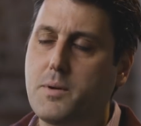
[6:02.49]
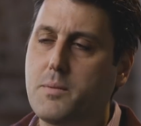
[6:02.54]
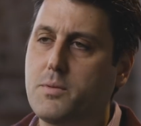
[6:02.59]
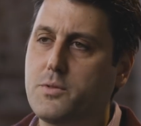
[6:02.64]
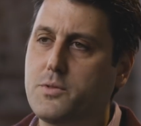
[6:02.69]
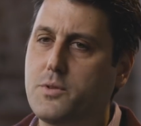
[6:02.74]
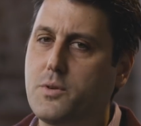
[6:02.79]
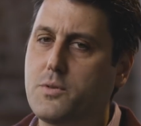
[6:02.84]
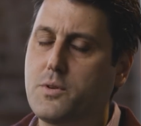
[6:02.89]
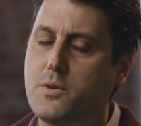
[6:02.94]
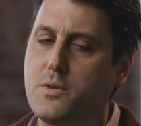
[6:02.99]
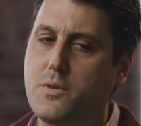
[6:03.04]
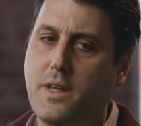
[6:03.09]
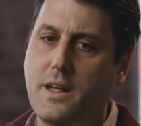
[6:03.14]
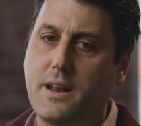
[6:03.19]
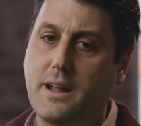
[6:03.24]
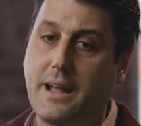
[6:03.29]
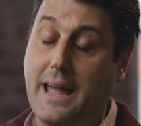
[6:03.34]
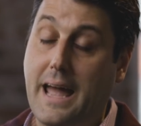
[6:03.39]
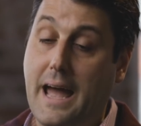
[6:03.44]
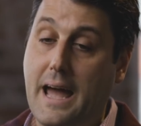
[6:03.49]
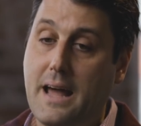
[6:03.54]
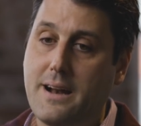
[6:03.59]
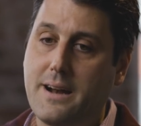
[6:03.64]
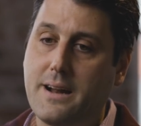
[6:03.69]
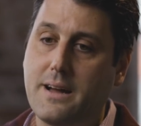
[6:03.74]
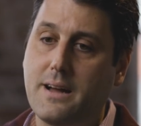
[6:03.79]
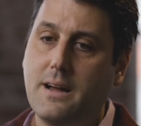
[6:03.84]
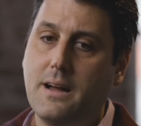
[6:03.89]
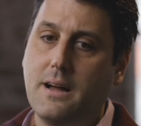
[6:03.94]
of people don't know that in
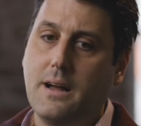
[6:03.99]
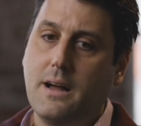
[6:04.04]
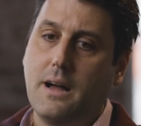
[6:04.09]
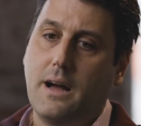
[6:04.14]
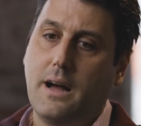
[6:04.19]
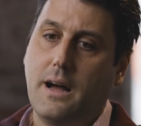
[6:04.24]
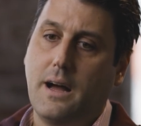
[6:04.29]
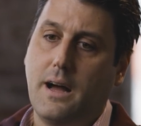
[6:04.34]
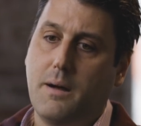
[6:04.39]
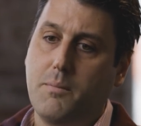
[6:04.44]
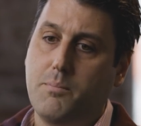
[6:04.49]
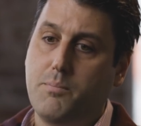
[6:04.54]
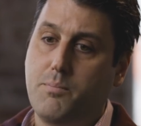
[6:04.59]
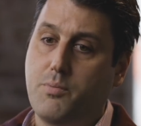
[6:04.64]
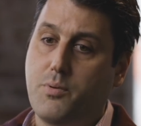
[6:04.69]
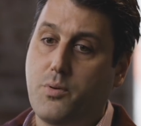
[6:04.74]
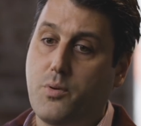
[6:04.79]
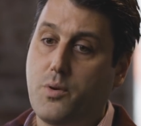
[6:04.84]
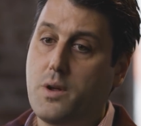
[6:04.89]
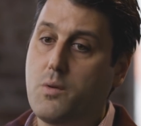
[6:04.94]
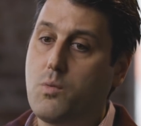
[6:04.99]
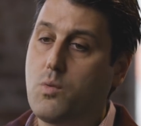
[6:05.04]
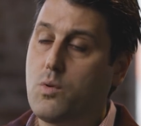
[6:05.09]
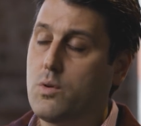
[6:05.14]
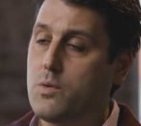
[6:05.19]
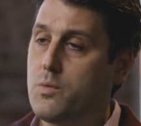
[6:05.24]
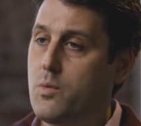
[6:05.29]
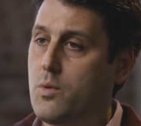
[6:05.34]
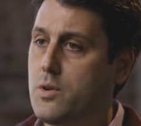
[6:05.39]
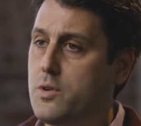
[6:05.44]
Canada,
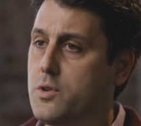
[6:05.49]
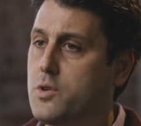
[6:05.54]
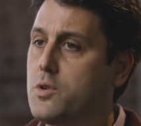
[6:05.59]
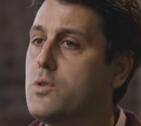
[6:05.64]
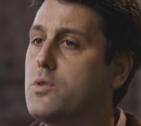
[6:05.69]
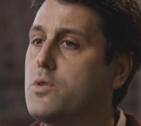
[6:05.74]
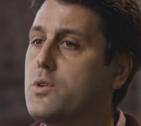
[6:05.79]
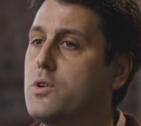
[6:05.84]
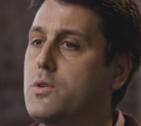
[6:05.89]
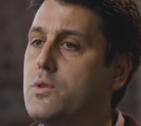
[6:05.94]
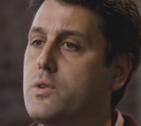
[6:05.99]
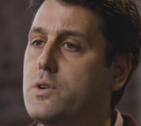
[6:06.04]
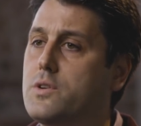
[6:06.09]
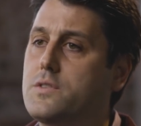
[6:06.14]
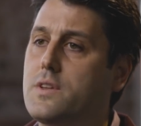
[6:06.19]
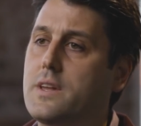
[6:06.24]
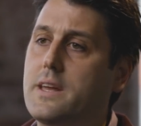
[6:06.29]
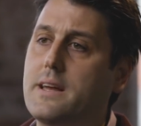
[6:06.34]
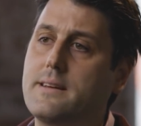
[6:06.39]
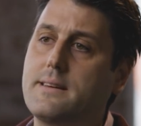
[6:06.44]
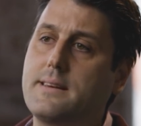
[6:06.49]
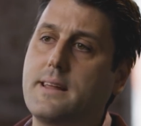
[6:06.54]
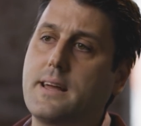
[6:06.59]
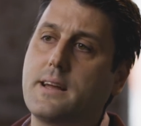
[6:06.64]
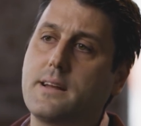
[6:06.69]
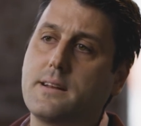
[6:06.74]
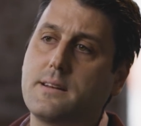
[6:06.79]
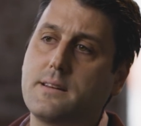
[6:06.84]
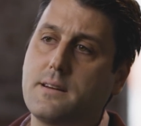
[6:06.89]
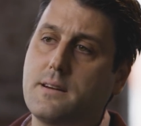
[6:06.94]
pre-World War II, you used to get
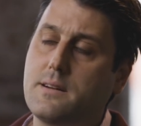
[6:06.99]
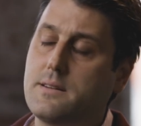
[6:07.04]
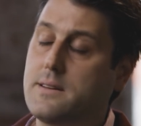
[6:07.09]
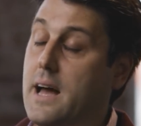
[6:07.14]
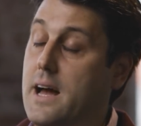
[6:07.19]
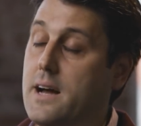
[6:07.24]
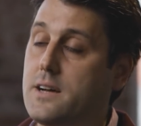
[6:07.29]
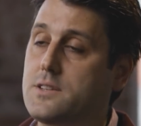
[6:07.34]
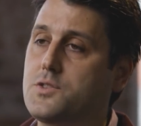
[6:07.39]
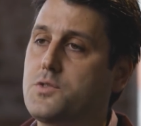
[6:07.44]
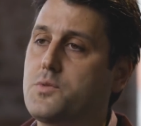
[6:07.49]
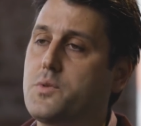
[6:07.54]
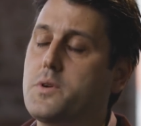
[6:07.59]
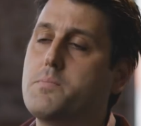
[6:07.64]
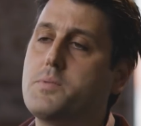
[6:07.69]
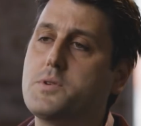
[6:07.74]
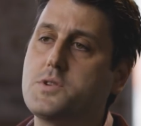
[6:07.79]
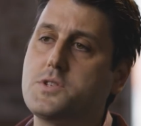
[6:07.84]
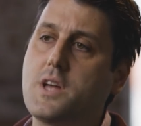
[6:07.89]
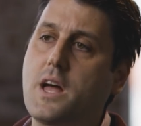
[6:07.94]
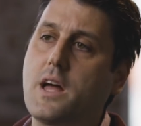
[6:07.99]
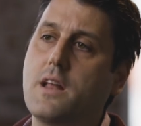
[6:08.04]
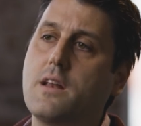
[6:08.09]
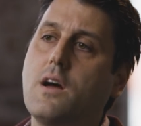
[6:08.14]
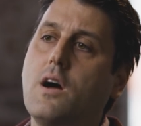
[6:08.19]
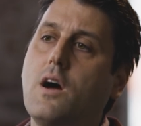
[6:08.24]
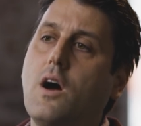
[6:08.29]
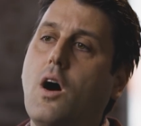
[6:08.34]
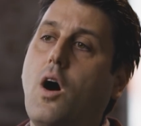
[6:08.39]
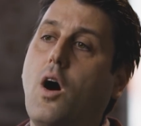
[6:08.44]
dinged, taxed 3%
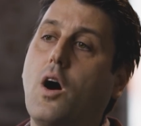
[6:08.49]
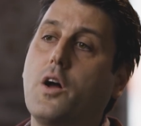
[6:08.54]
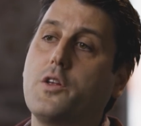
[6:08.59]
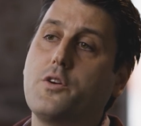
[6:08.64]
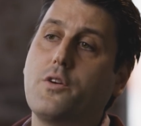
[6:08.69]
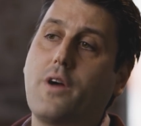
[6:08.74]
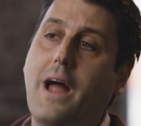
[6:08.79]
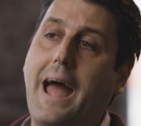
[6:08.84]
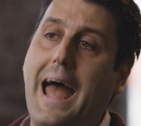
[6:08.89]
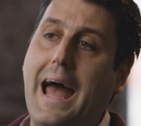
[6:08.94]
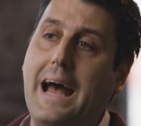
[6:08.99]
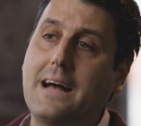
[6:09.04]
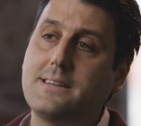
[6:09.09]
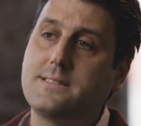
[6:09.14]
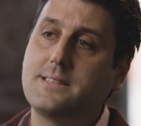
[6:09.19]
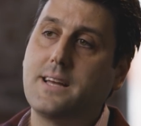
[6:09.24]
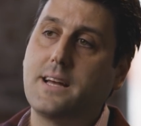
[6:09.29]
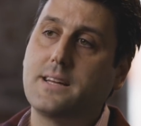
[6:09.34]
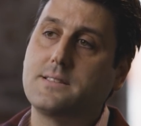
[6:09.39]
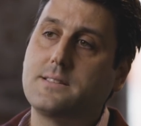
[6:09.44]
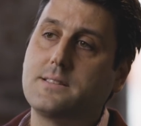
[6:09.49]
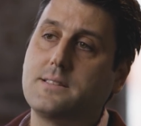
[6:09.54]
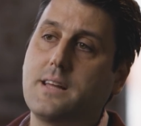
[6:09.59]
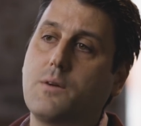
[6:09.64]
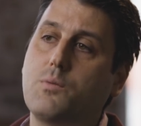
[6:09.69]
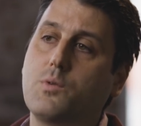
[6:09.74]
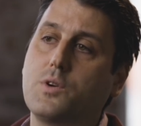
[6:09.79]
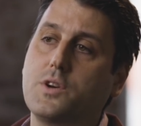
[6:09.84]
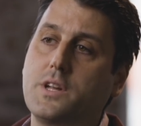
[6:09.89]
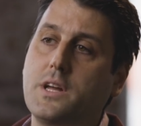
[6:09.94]
on your assets
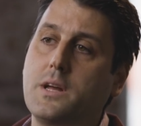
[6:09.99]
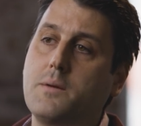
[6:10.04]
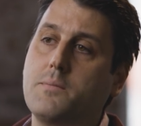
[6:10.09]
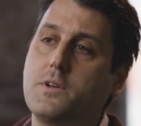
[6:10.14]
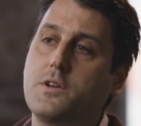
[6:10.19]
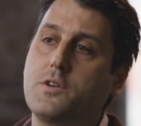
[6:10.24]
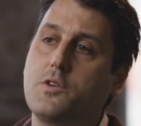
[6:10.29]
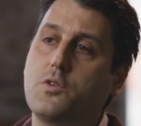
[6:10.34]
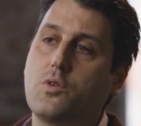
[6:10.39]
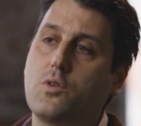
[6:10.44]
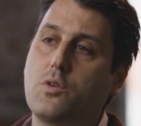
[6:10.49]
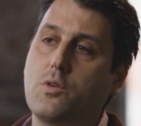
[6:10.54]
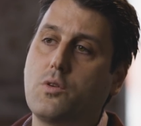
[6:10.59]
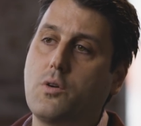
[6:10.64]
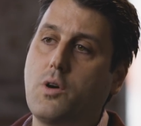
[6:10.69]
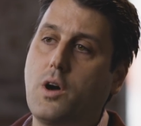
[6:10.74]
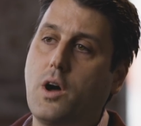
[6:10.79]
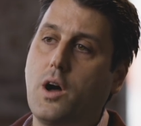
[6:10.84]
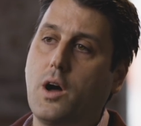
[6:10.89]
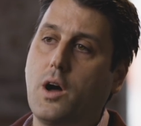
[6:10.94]
that were deemed in your